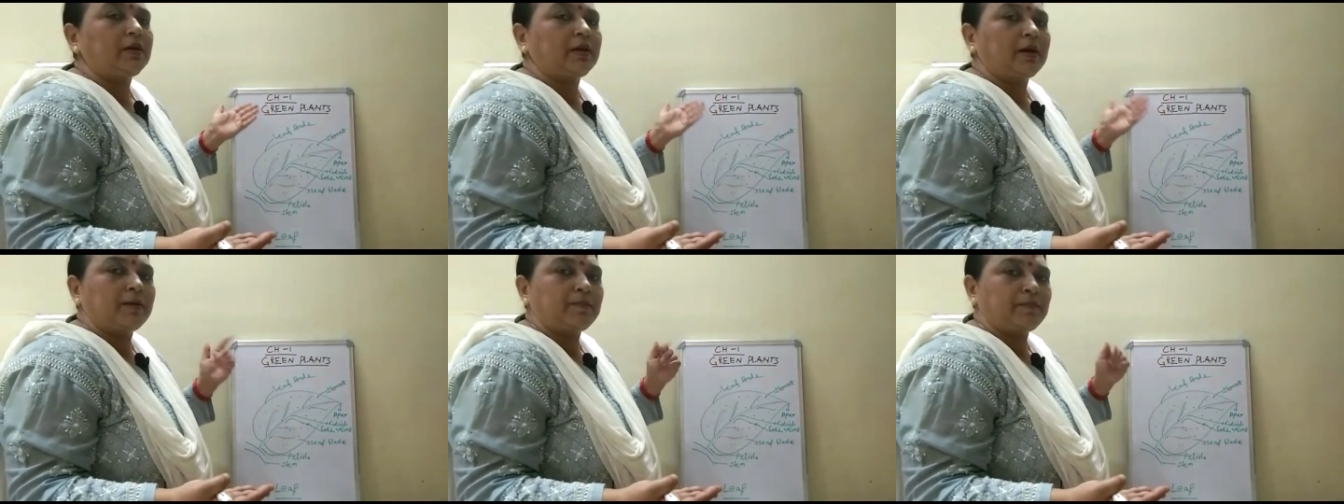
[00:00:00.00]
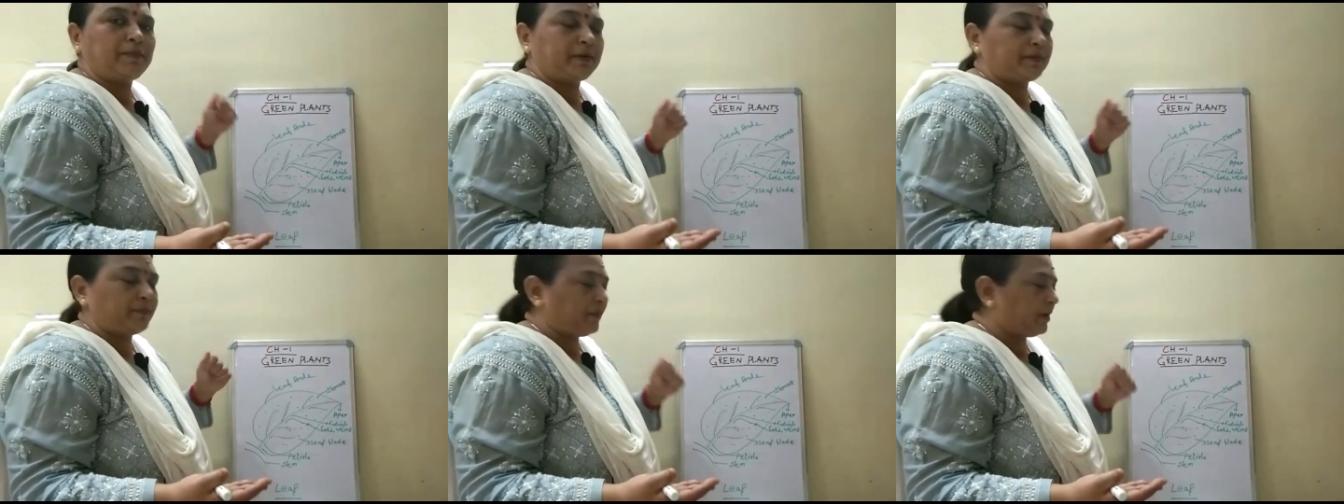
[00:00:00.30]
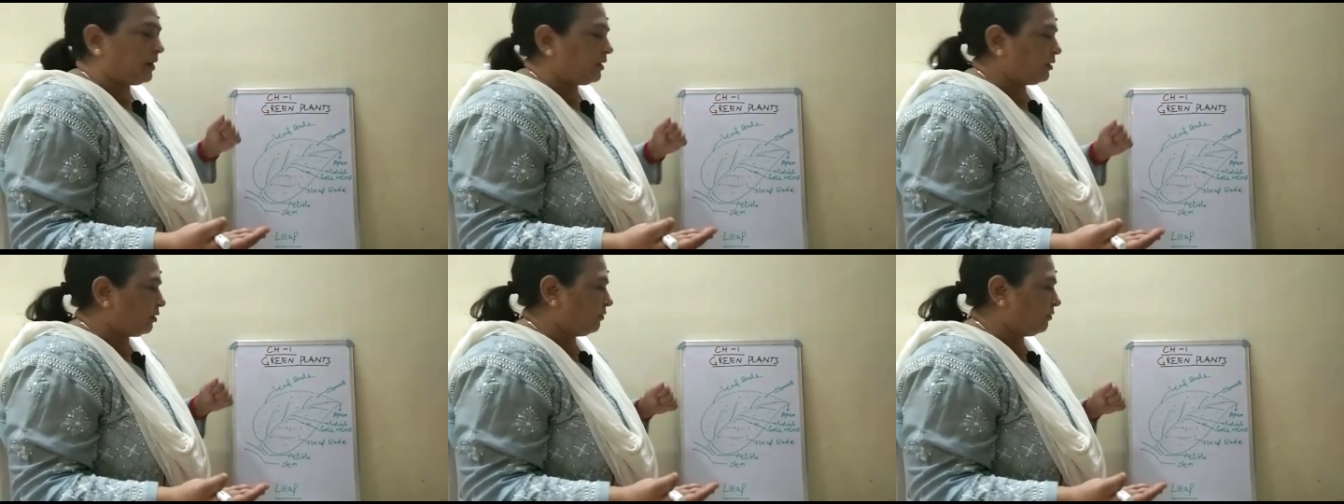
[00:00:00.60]
upper
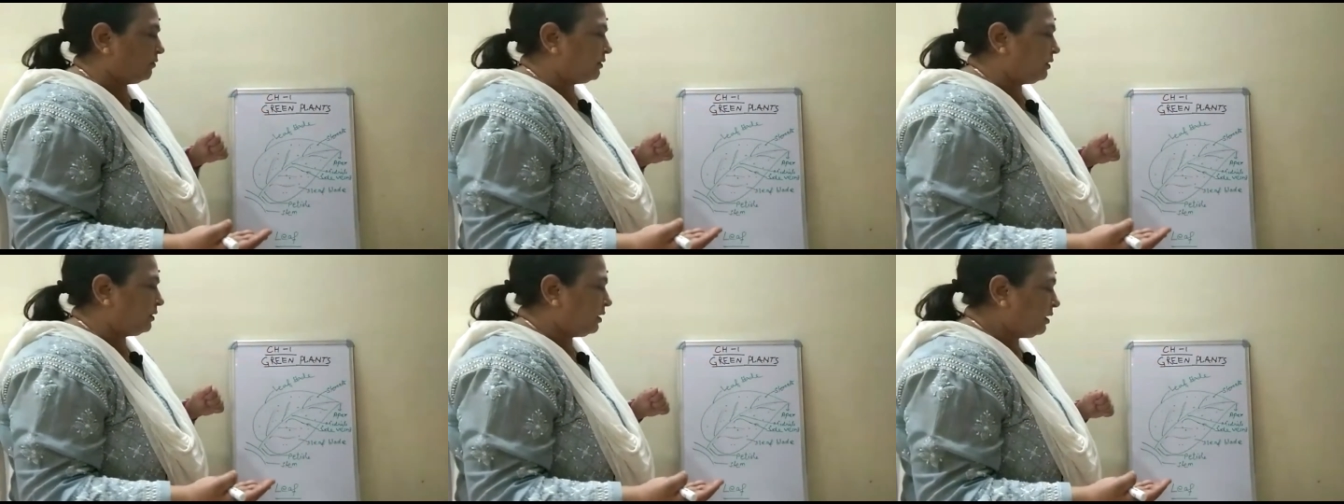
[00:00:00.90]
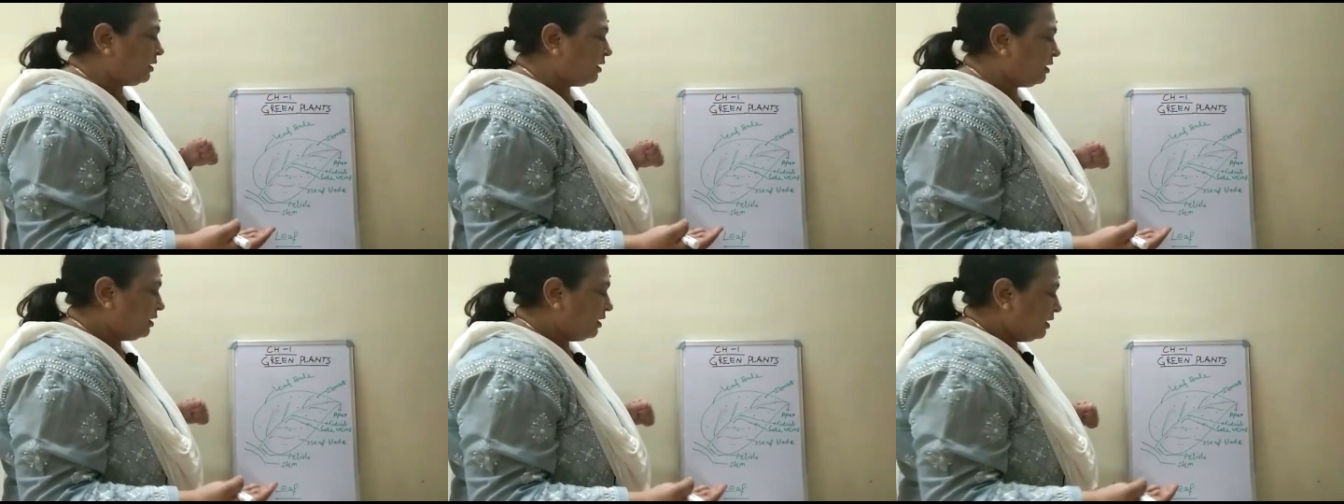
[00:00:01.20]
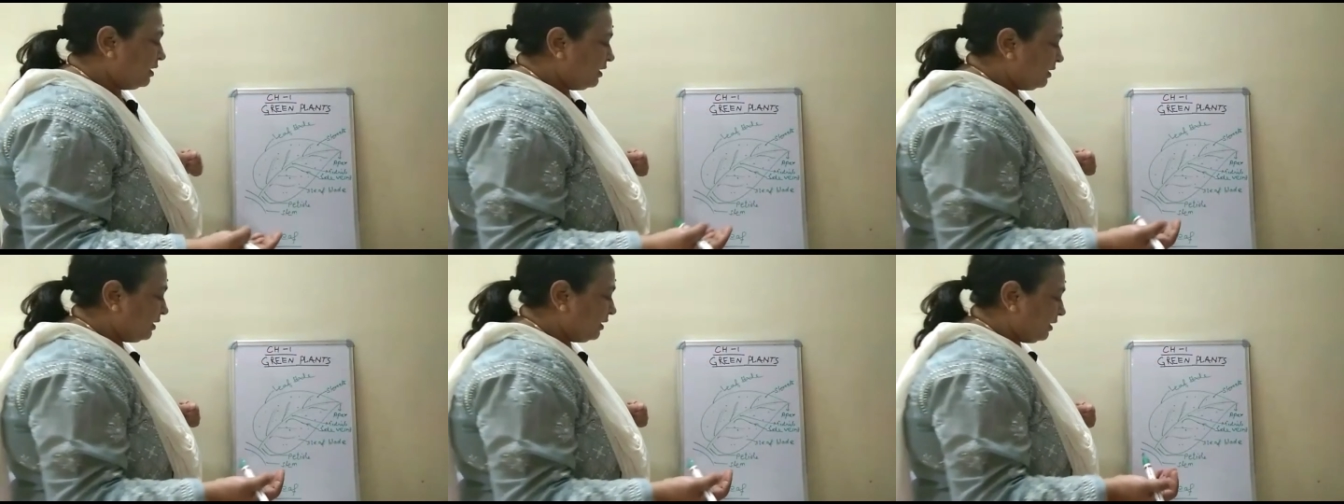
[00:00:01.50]
part of the
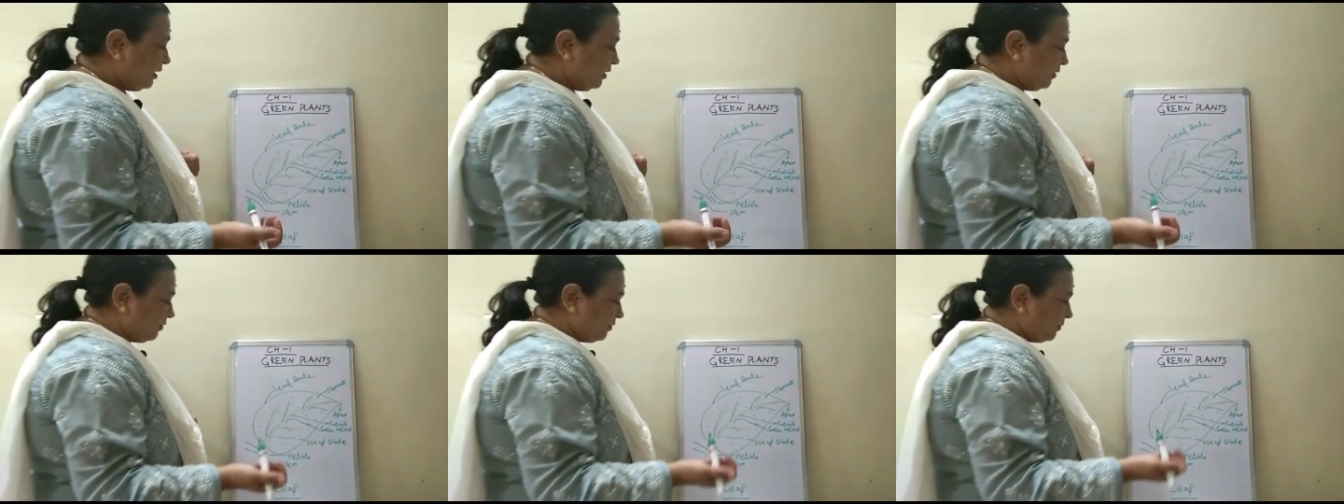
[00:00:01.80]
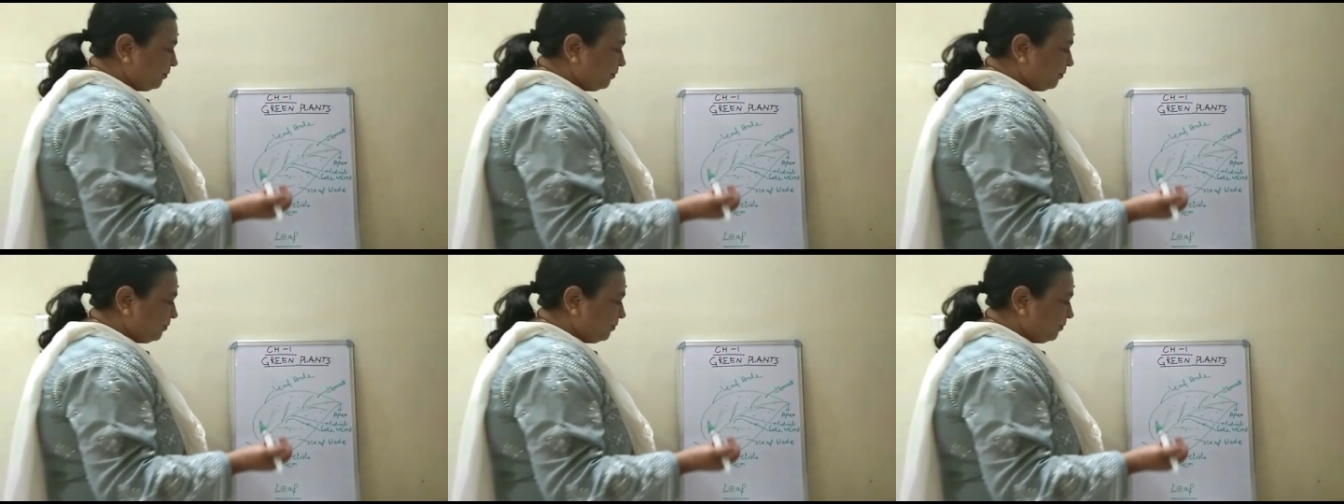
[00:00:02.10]
leaf.